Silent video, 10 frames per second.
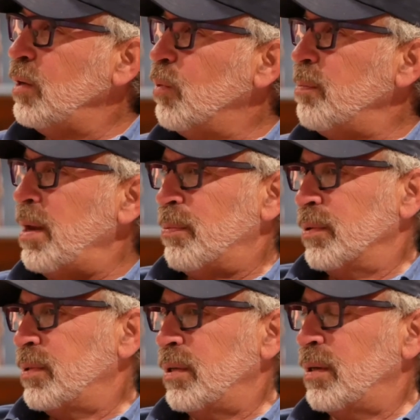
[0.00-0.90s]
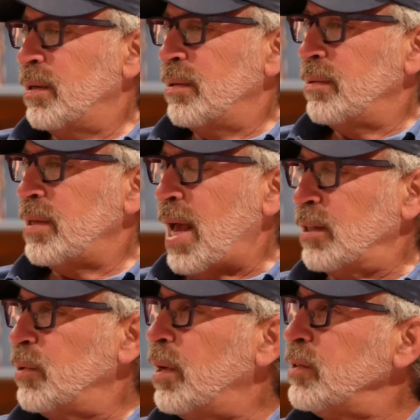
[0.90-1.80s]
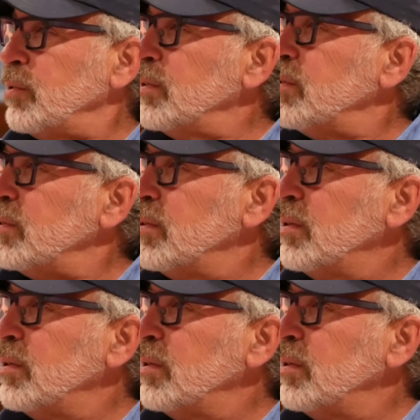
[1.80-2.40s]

You want people to ask questions.